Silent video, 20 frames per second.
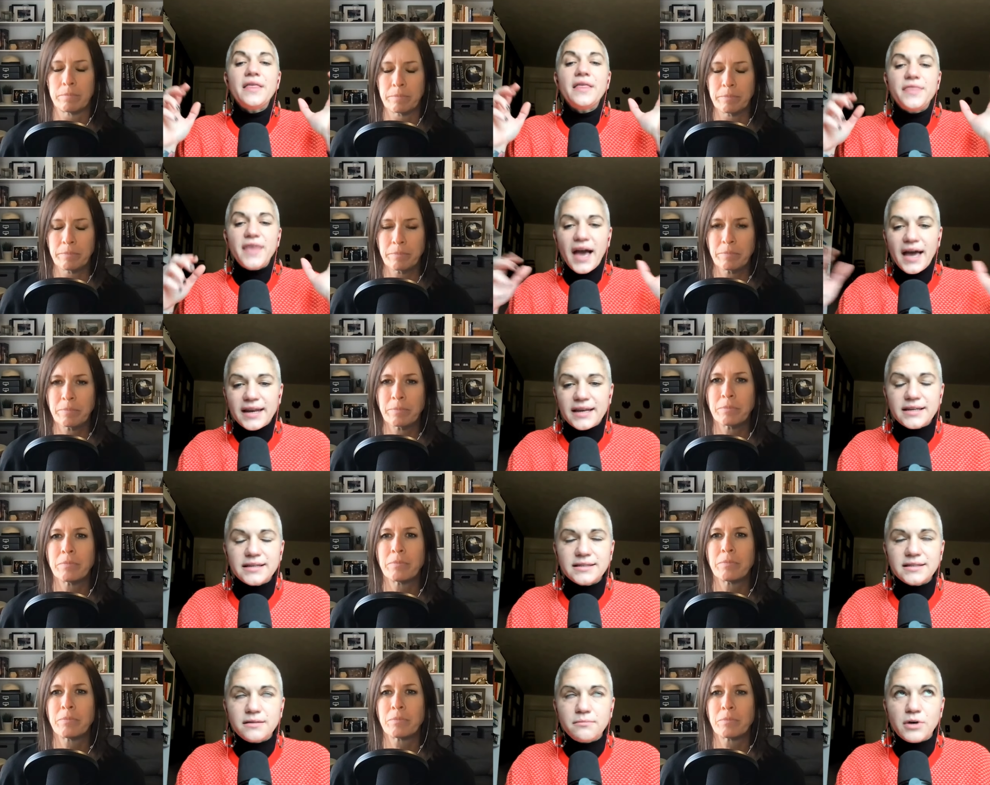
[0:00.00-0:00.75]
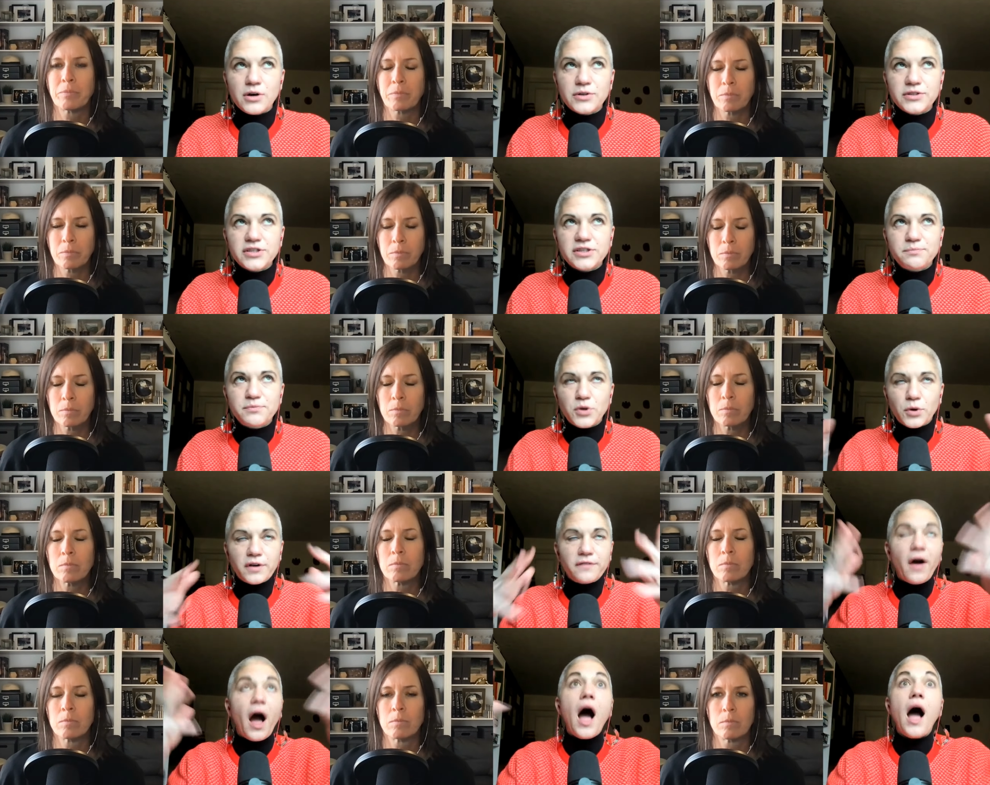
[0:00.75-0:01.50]
Speaker 1: that is the most
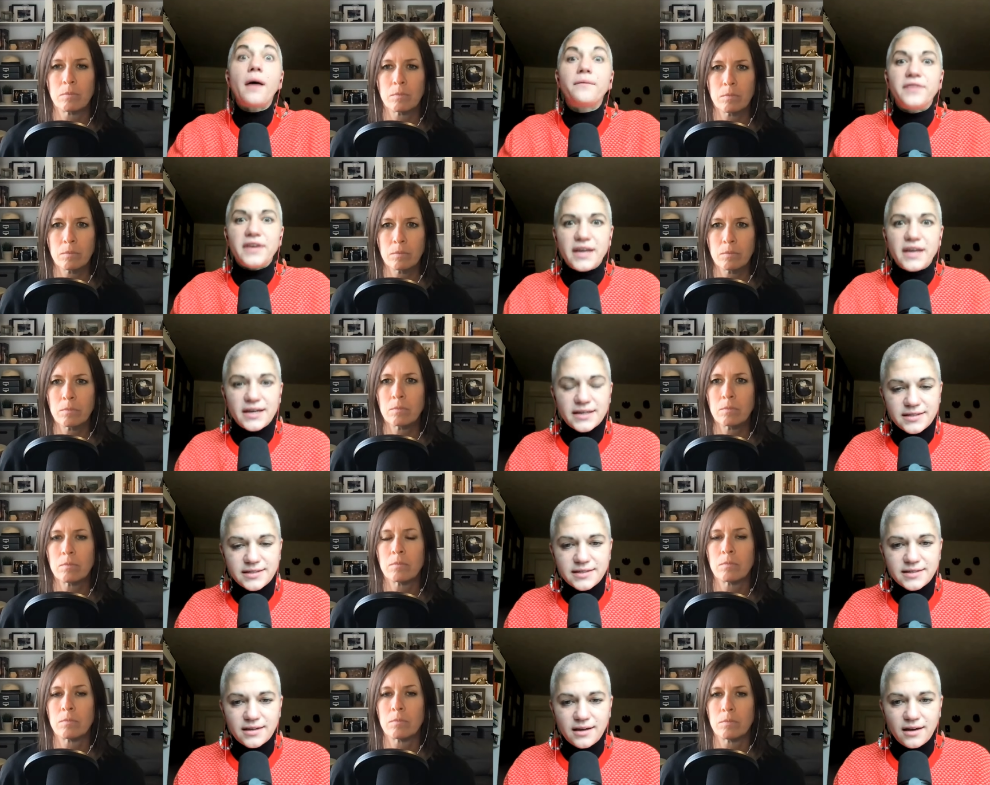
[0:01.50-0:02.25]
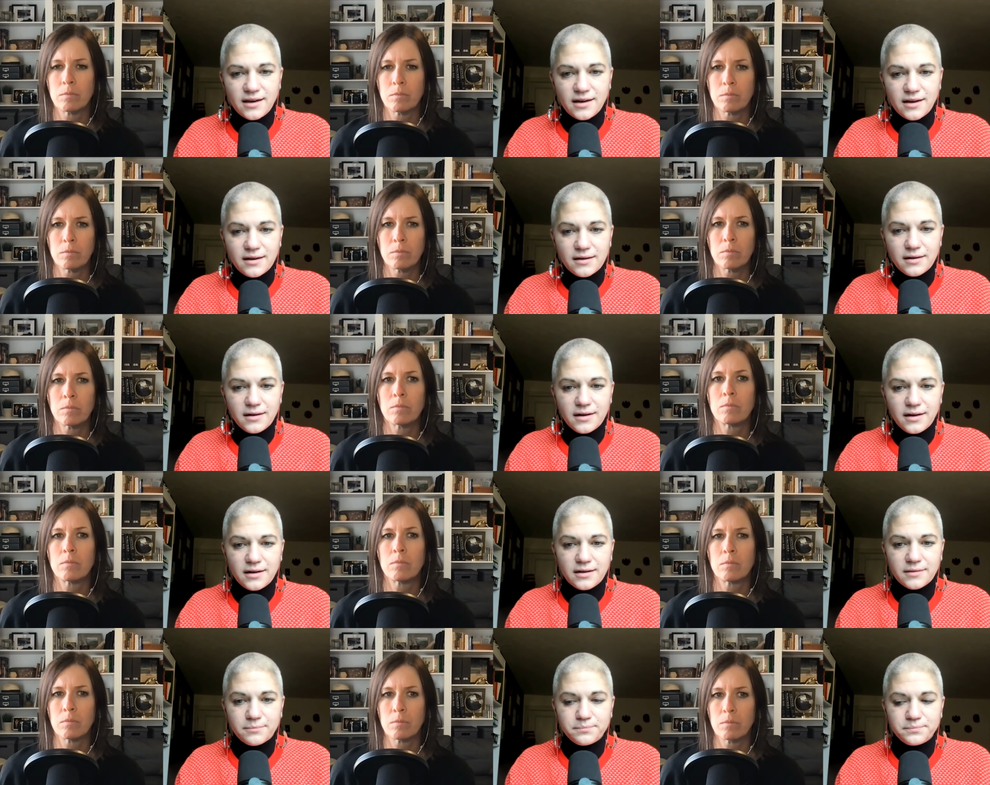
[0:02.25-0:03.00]
sort of obvious uh,
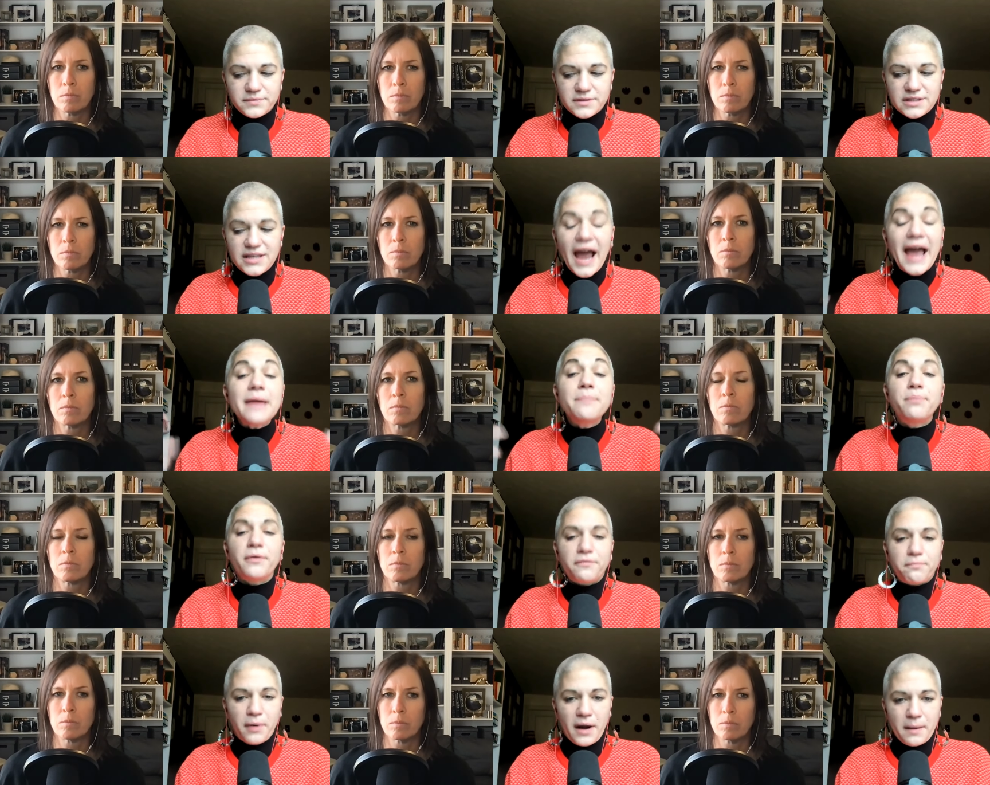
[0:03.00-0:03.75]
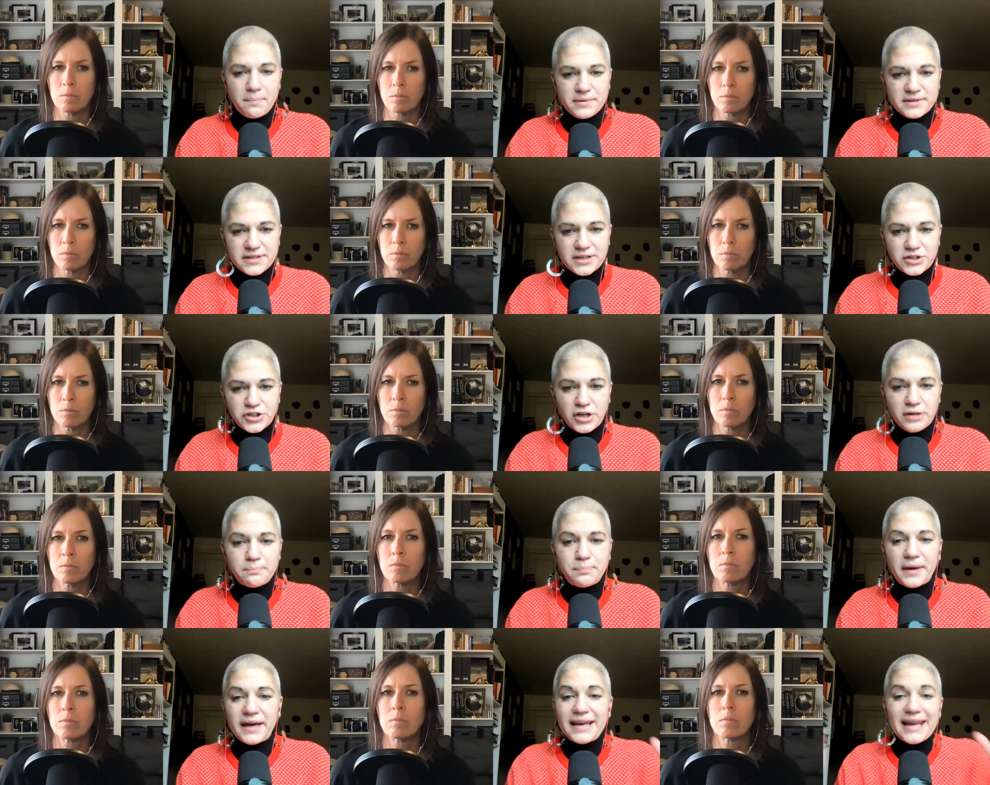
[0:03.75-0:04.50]
uh, type of
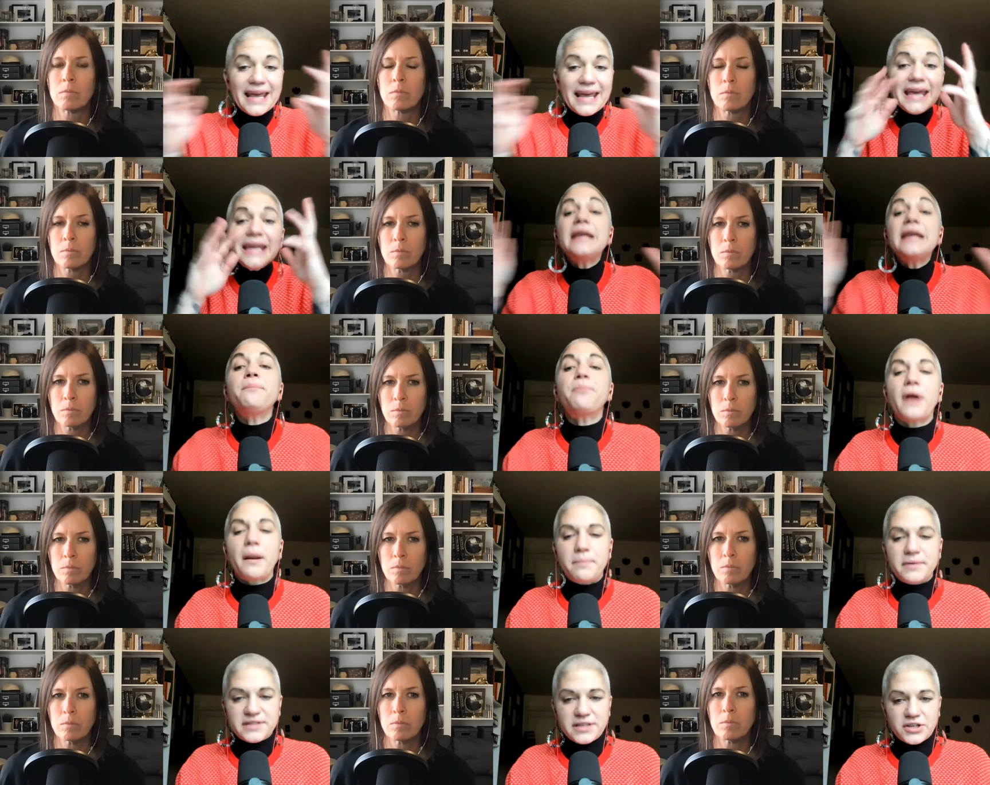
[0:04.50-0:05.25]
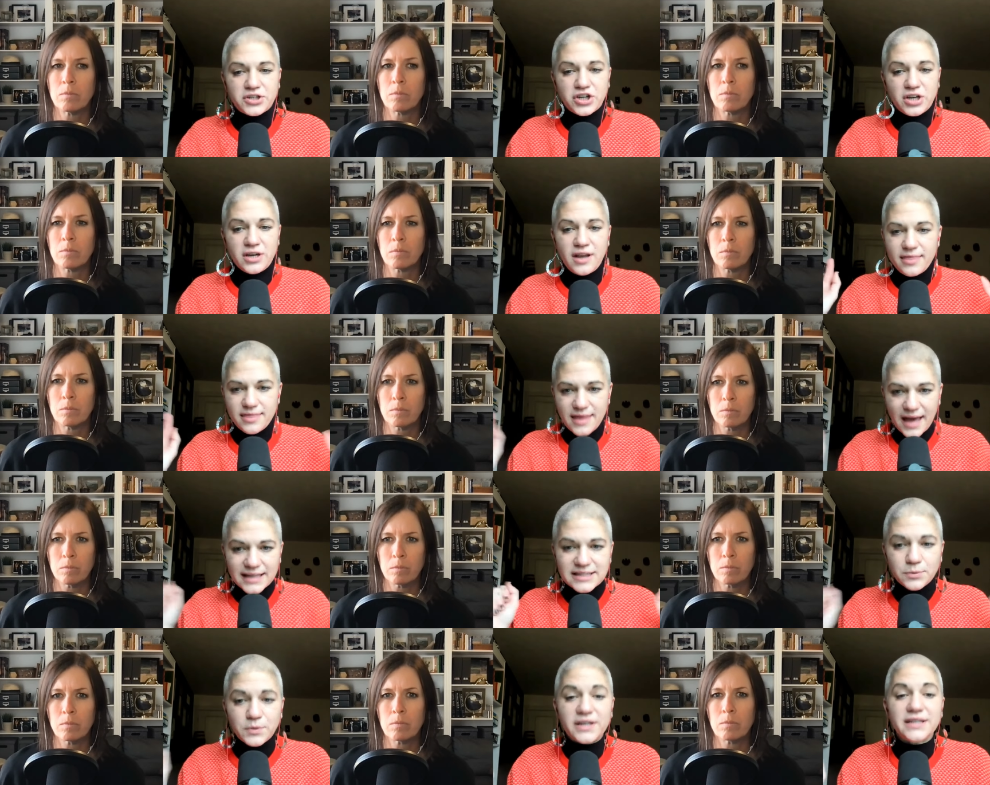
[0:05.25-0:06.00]
preposition, but any preposition,
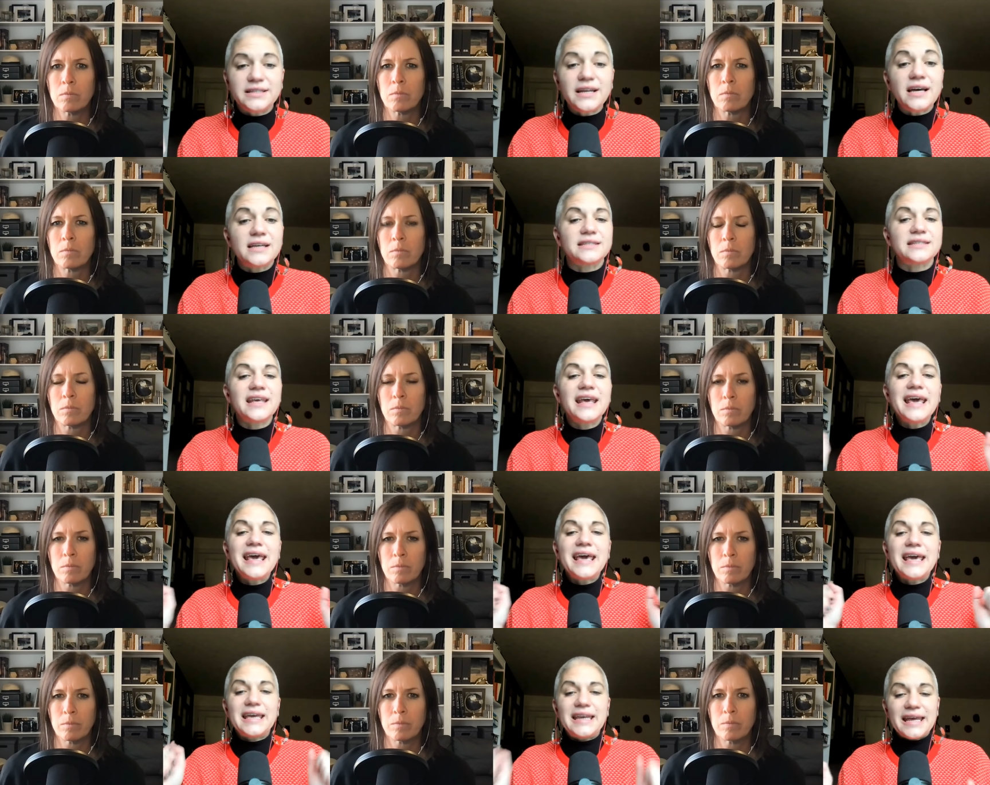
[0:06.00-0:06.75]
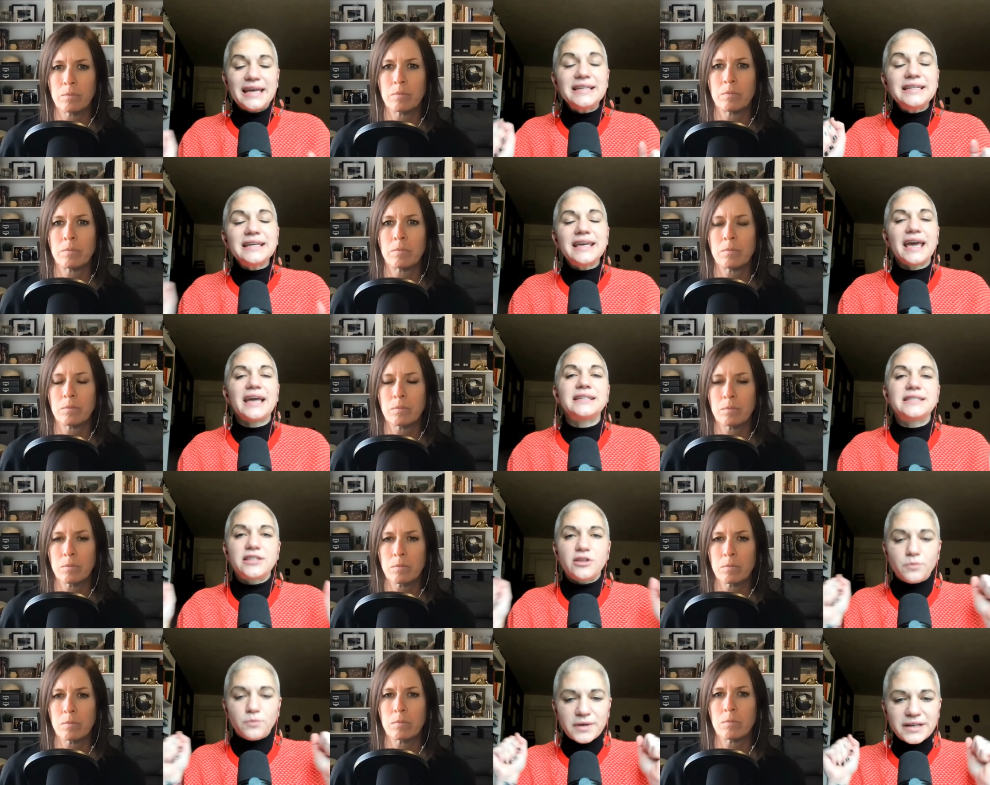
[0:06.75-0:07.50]
that's what it does. It
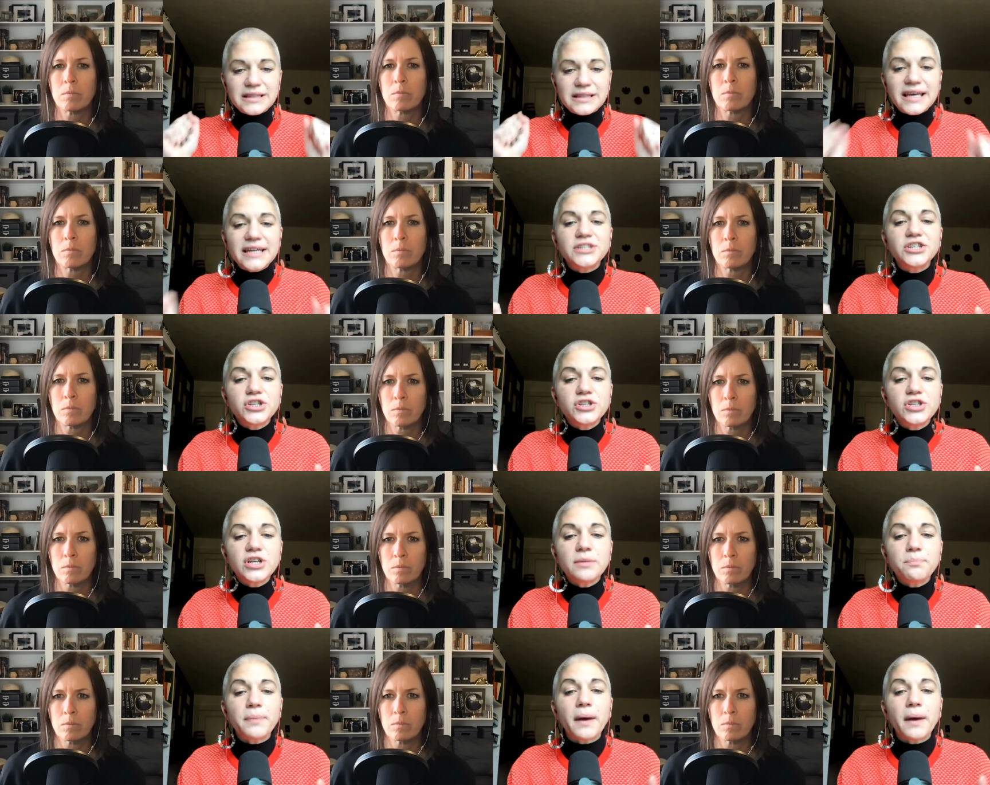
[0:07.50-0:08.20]
indicates the relationship